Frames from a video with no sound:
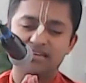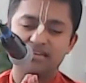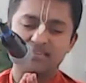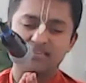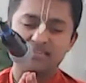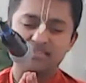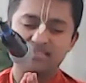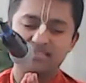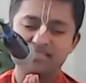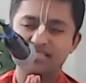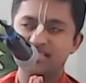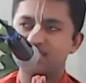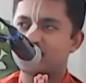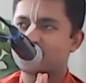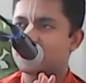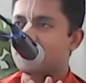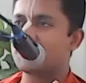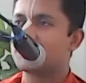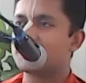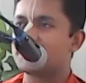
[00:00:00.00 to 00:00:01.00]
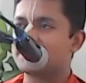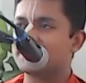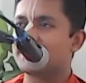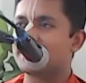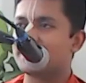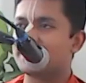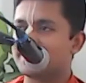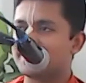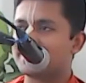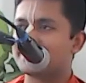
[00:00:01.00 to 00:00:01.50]
And the deities are Gaur
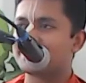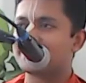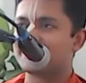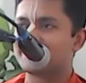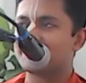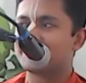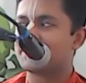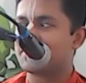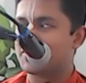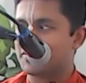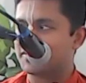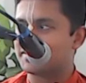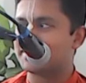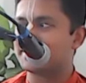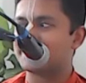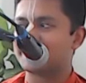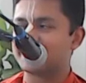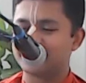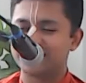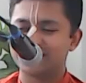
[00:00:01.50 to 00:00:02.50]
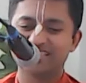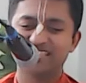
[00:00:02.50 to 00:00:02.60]
Nitai on the altar.